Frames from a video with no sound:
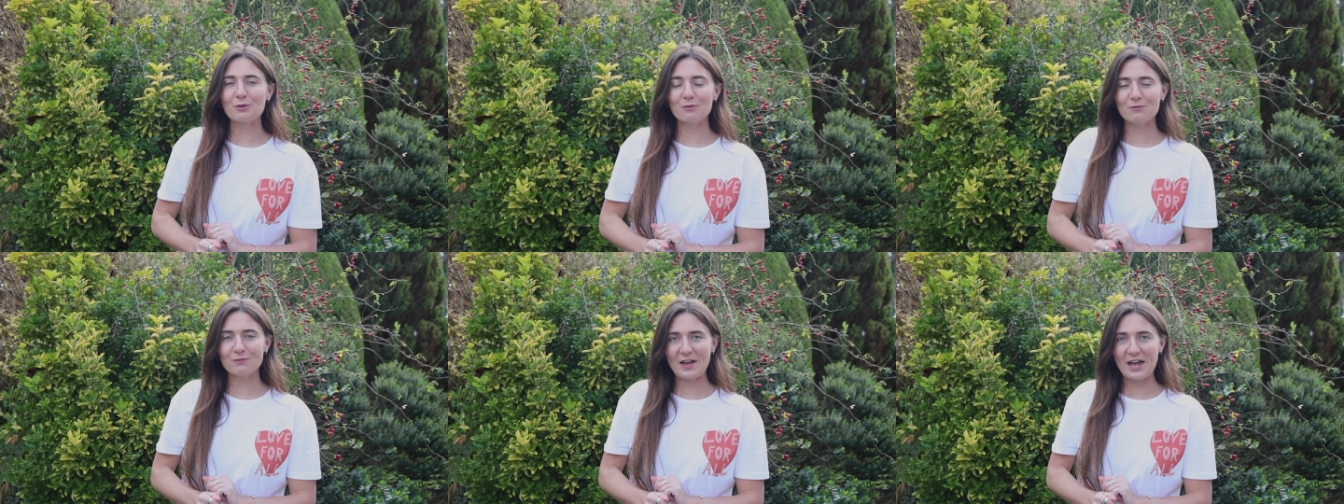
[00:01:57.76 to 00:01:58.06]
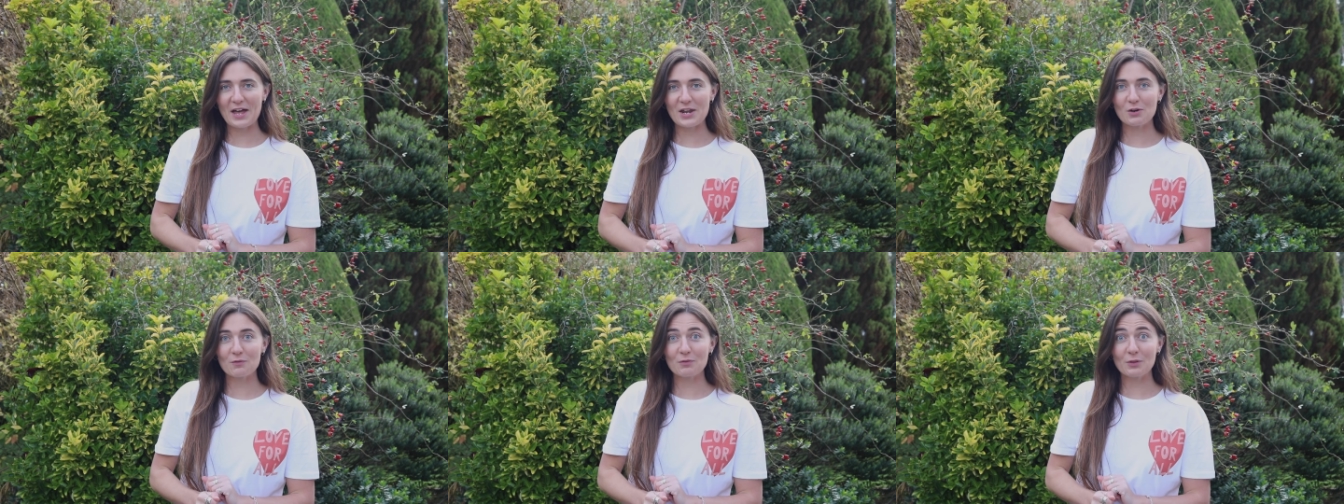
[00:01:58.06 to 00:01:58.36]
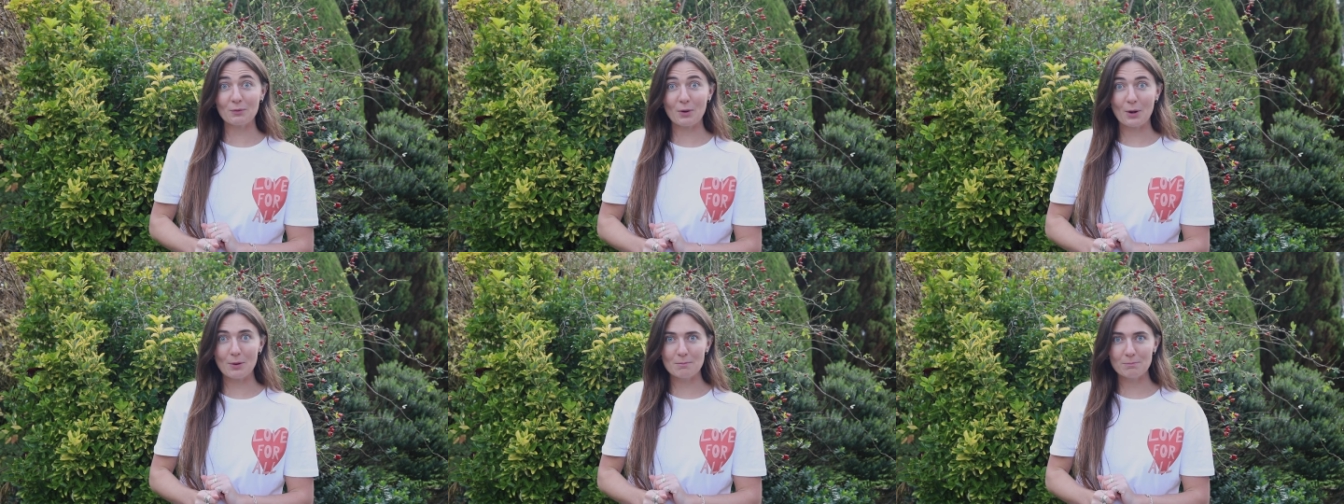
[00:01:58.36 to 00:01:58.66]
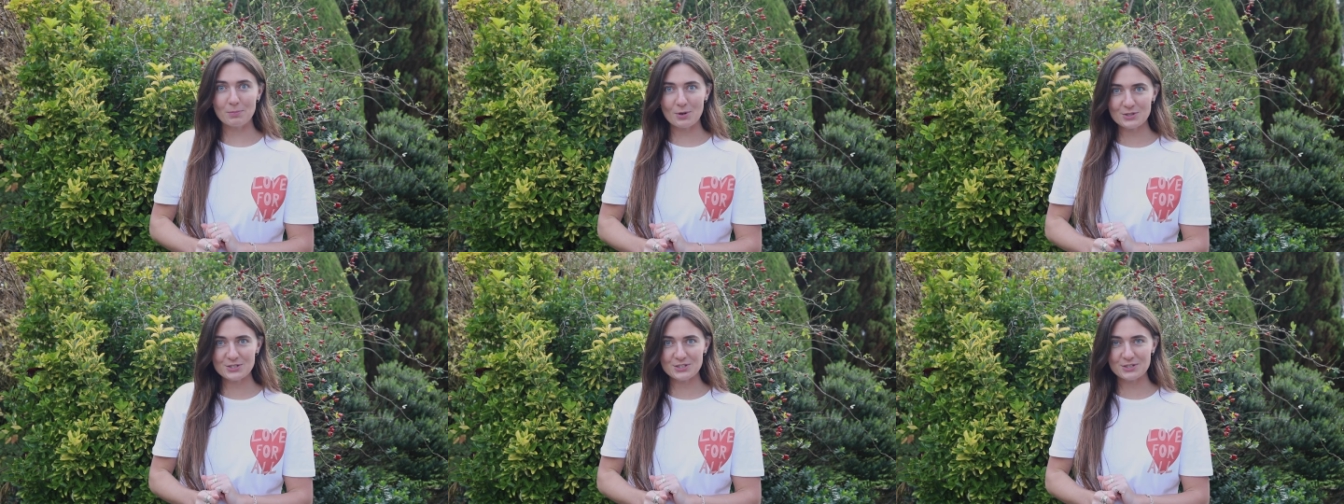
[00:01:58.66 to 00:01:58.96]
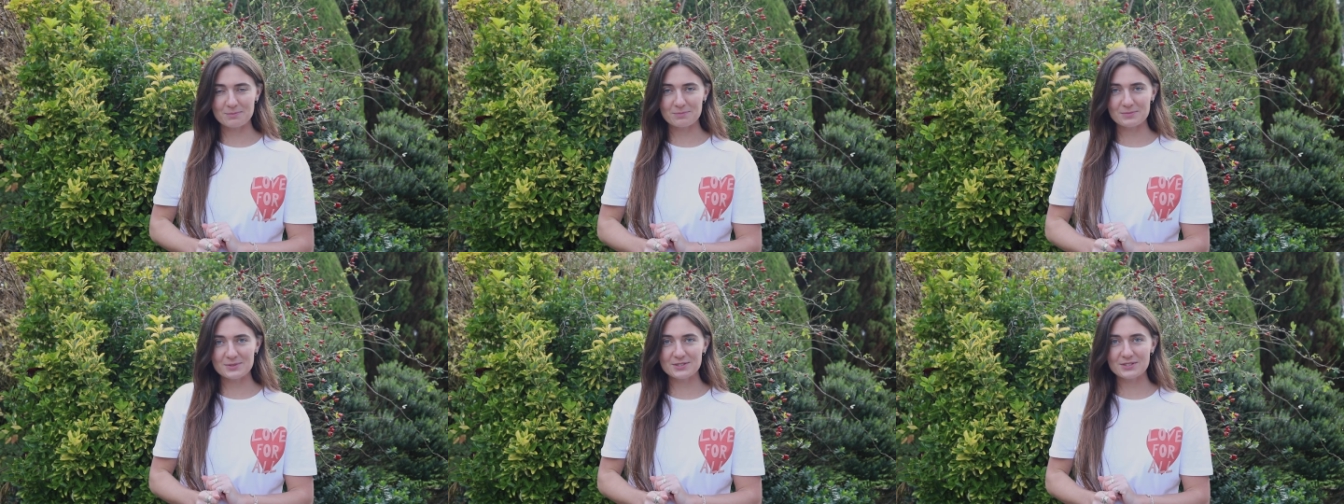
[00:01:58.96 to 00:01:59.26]
are a fan of their own
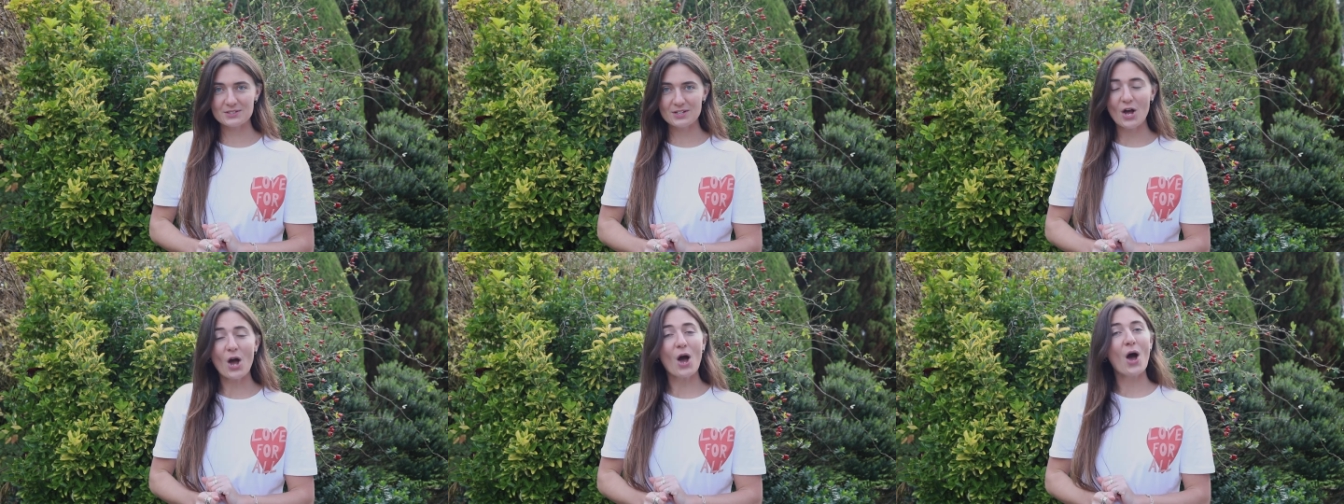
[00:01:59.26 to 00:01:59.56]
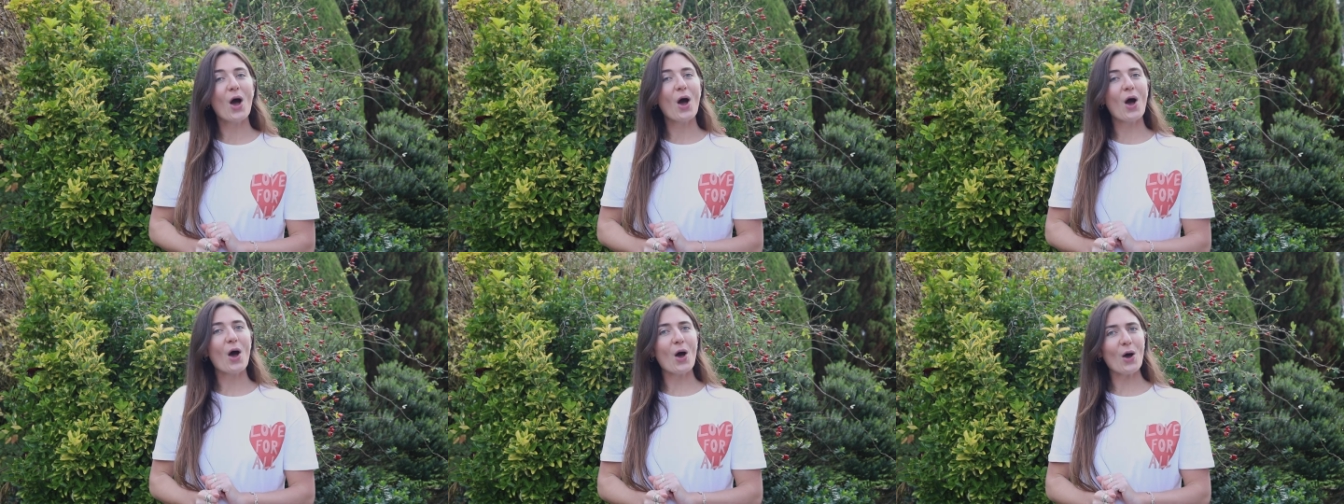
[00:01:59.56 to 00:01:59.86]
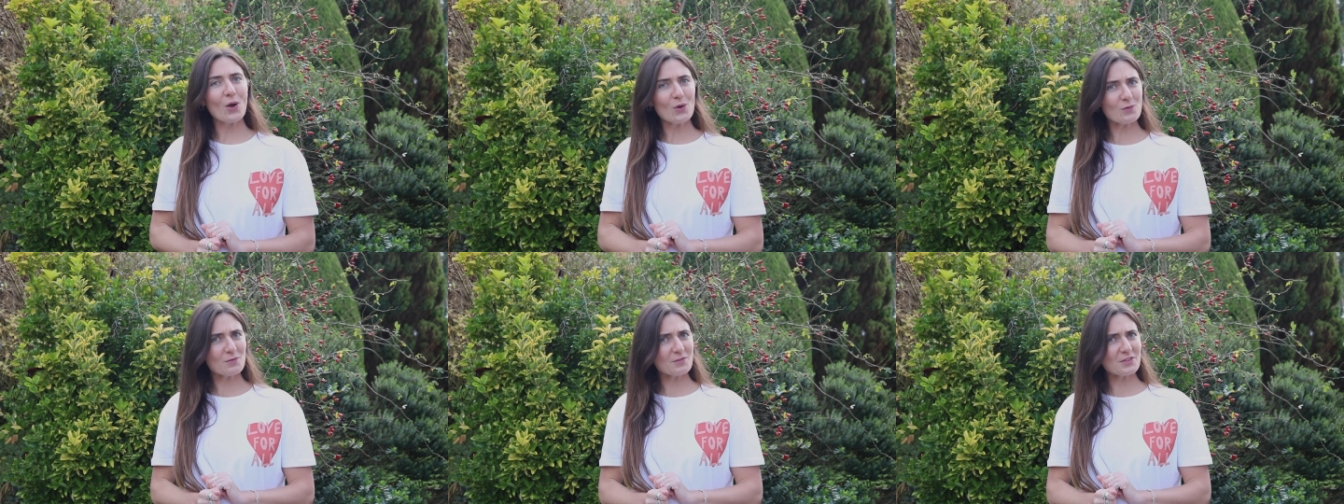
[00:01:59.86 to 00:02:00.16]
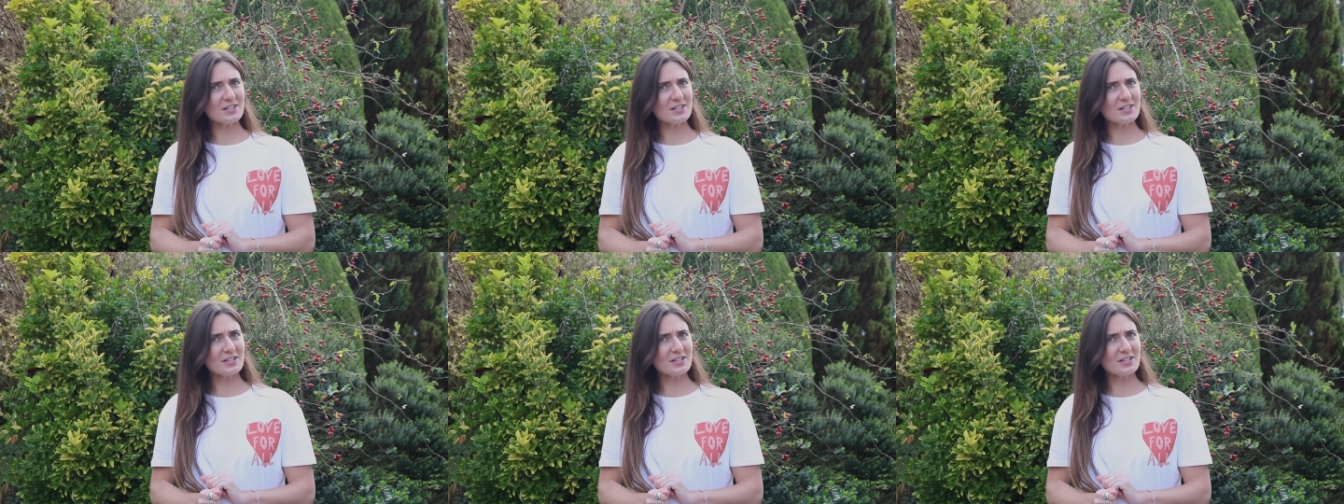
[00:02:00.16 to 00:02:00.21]
bottoms. Over